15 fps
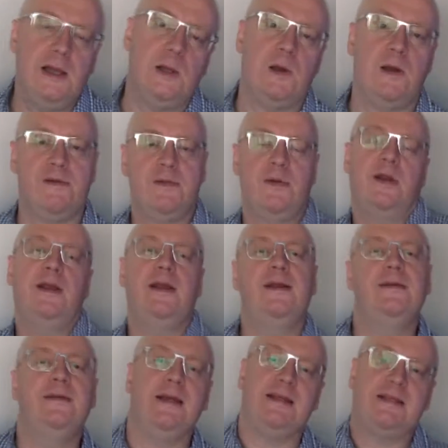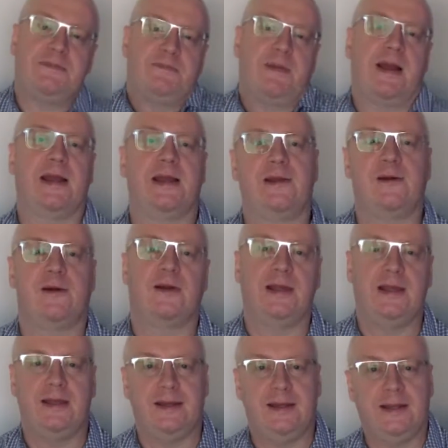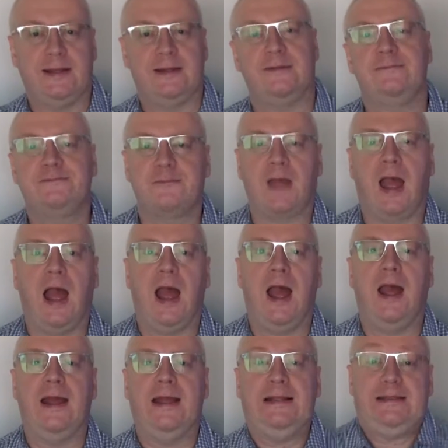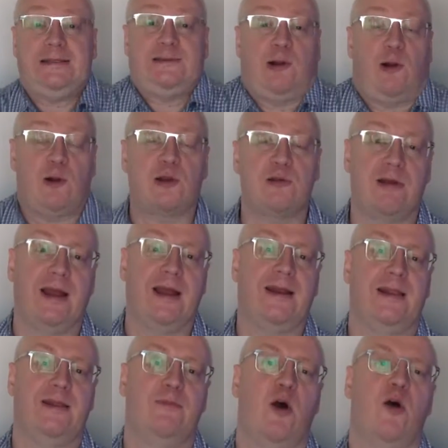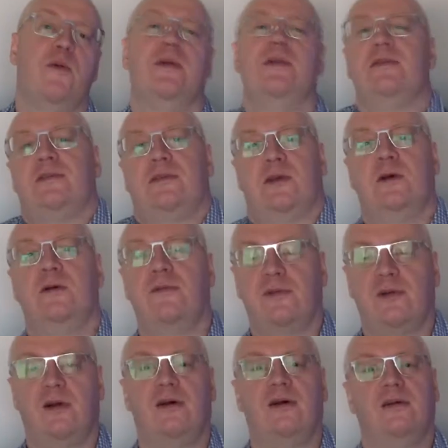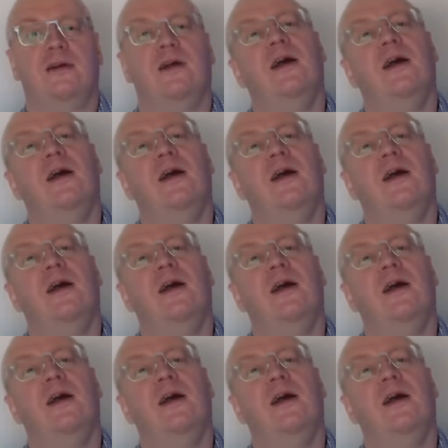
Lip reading: Hello everybody, it's Bangkok Ian here. It's Songkran at the moment, so I've got,